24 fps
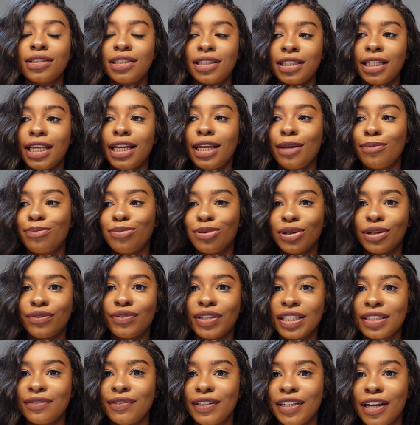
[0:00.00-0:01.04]
see
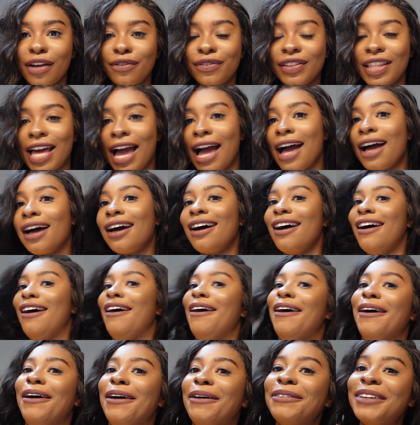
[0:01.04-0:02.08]
previous video for that,
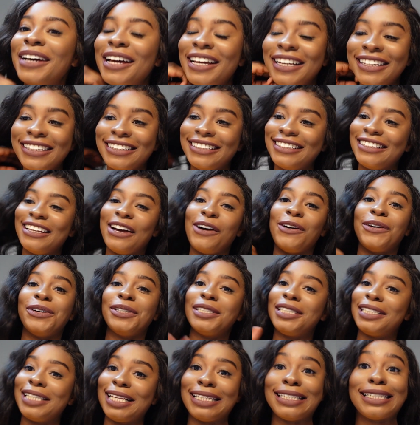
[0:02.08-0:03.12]
or
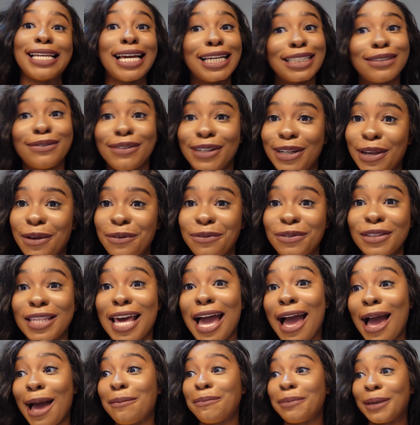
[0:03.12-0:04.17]
see next video for
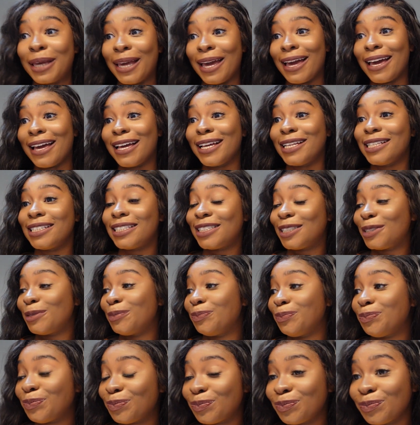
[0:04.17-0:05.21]
that, because
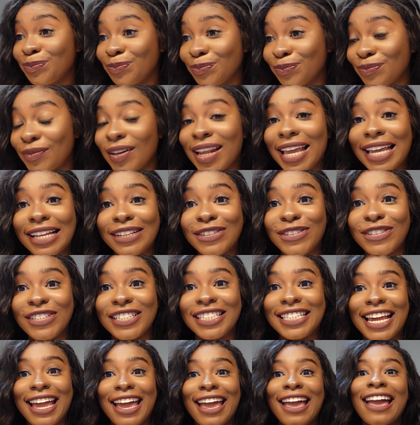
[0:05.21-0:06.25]

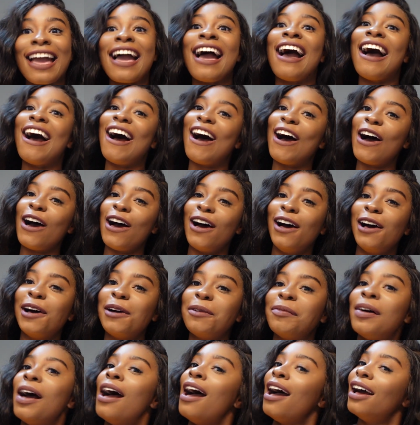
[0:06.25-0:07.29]
interesting.
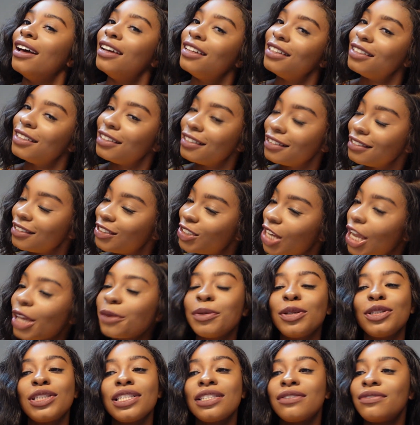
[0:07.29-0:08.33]

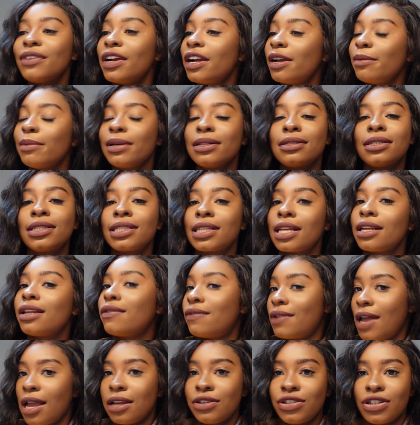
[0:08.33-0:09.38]
Jacquemus is very much skinny
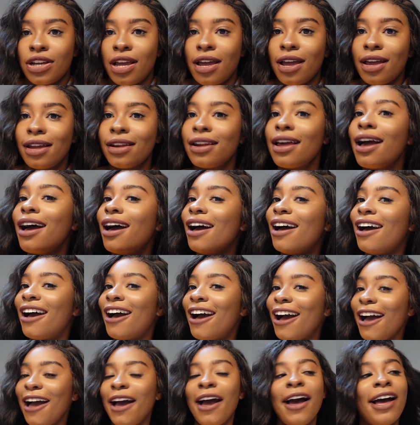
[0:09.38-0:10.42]
fashion
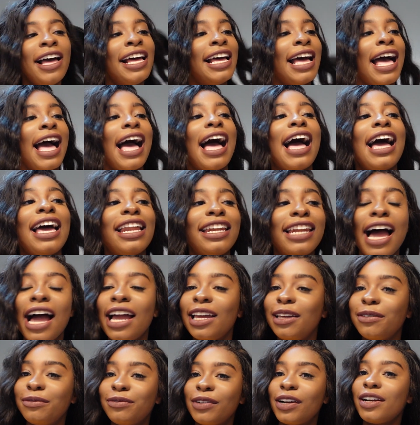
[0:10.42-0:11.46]
and I
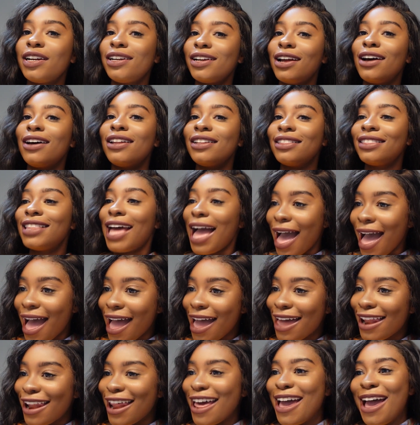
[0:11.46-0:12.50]
am very not
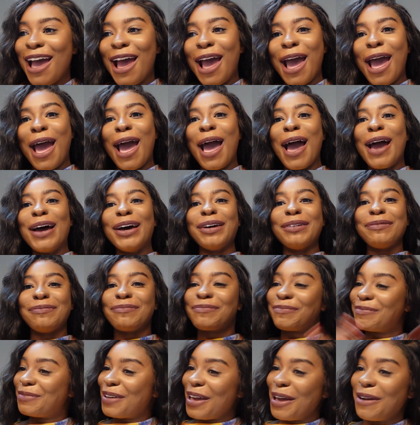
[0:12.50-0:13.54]
that.
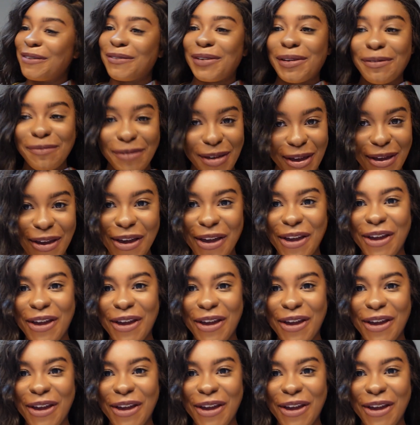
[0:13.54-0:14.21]
But we move.